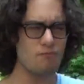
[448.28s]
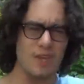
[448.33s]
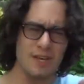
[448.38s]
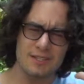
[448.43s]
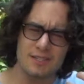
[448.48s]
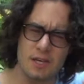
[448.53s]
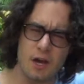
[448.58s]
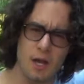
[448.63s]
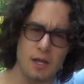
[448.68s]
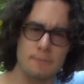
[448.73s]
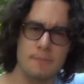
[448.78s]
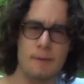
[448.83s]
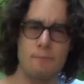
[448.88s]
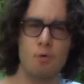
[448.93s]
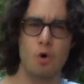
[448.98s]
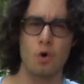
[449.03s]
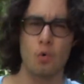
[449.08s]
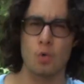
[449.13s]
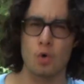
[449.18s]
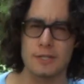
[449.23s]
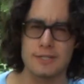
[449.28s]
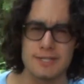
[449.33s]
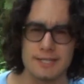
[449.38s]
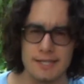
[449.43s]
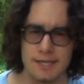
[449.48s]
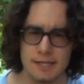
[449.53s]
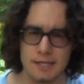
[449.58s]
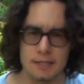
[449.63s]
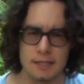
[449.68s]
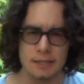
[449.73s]
It's got a bit more
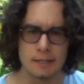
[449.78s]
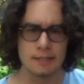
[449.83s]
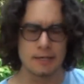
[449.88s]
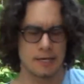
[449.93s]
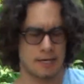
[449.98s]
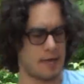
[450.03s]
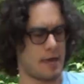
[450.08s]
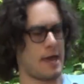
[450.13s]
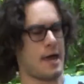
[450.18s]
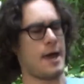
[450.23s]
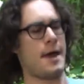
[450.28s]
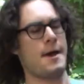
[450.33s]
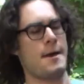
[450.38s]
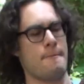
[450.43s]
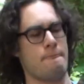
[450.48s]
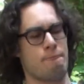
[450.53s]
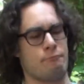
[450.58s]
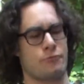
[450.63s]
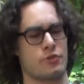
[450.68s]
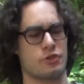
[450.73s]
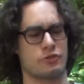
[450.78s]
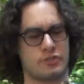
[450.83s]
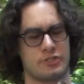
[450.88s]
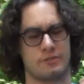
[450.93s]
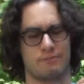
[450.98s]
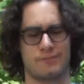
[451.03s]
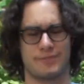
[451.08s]
woodsy. There's some